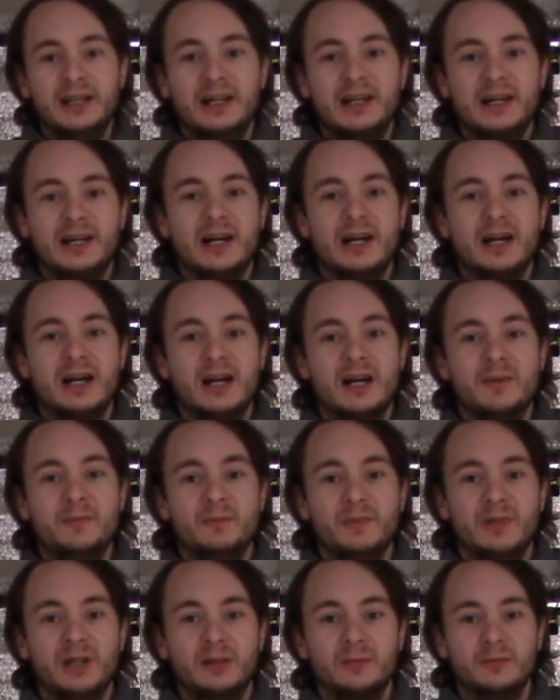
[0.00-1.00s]

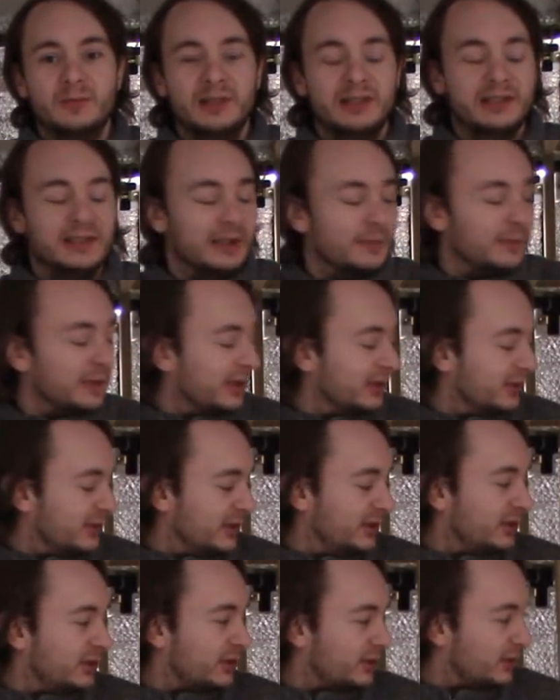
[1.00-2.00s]
Um, I'm leaning up against
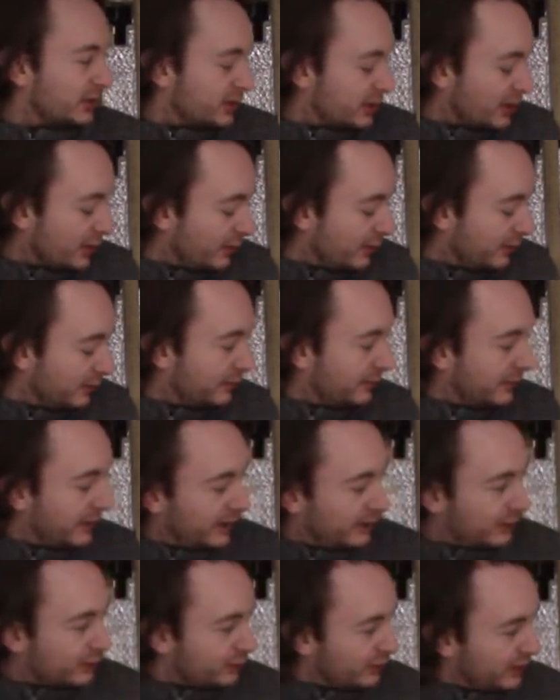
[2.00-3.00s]
this just to show off
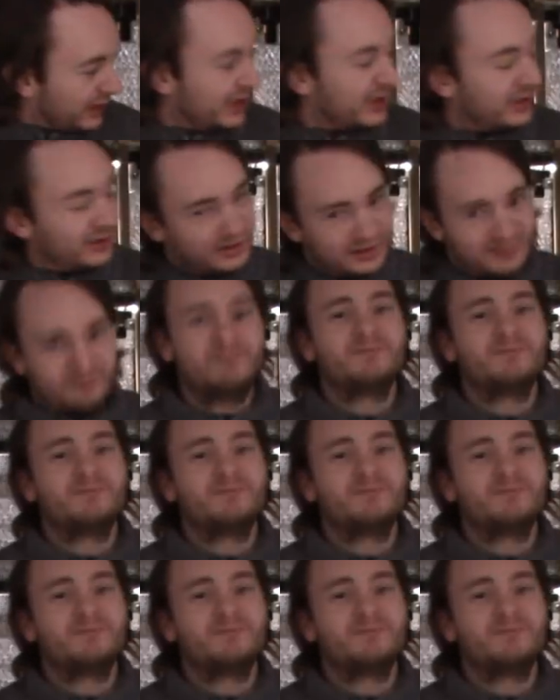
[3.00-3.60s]
how strong it is.